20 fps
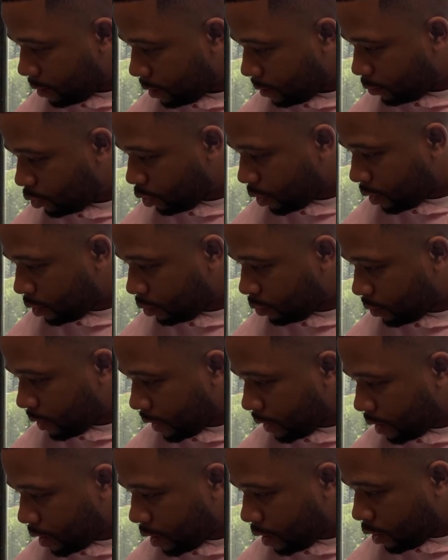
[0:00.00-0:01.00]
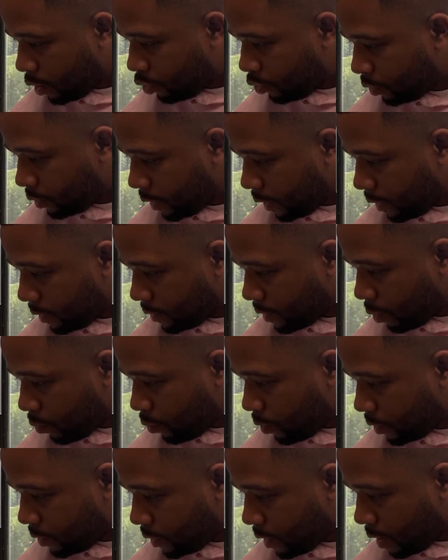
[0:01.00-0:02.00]
I'm trying to do like a hundred things at
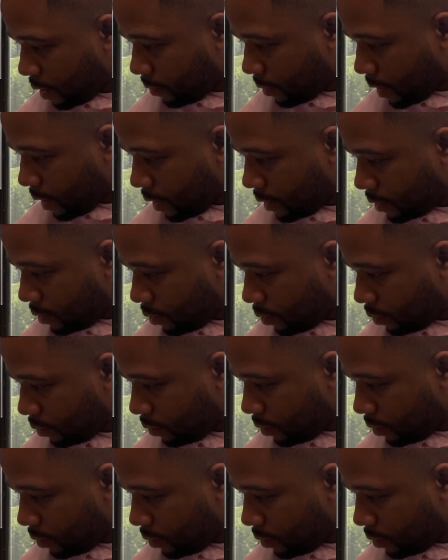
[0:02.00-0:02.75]
one time, guys. So